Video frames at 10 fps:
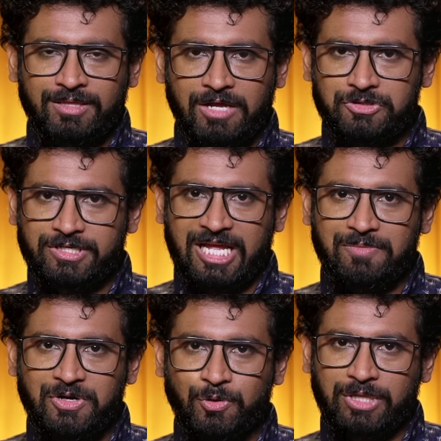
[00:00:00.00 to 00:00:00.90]
There was a
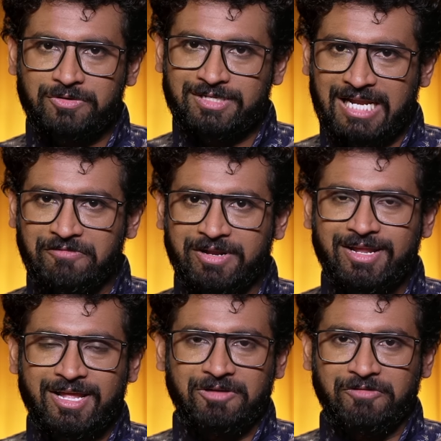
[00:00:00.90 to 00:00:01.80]
time in 2011
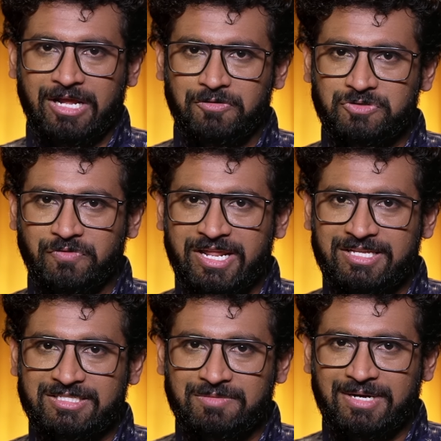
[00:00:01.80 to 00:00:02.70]
when I was
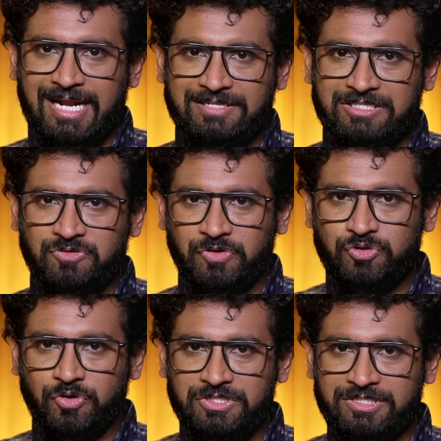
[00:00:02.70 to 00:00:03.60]
wearing some glasses
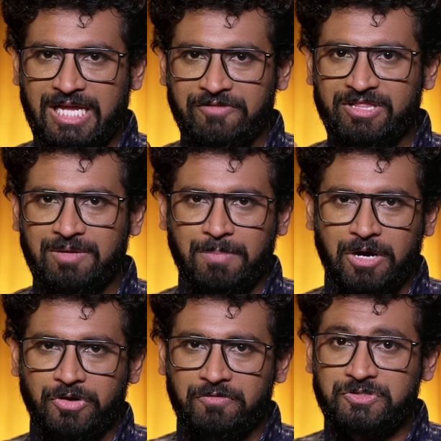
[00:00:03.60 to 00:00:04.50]
which was having the
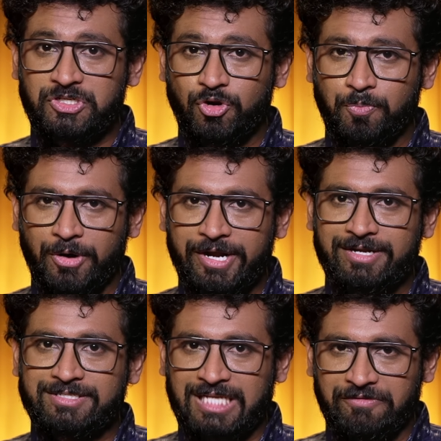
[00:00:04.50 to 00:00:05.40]
power of
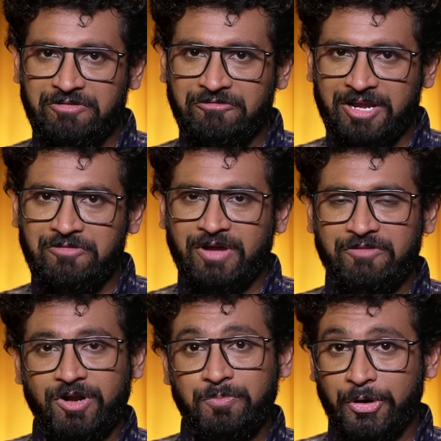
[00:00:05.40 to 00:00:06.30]
0.75
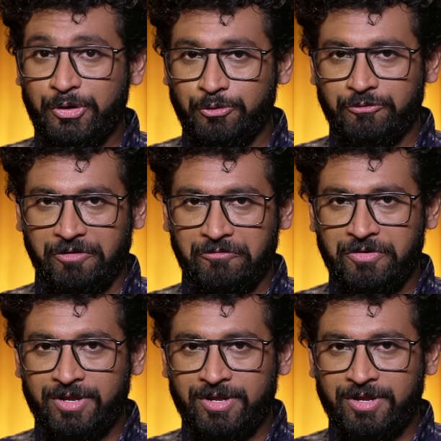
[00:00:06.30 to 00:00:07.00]
and 1.25.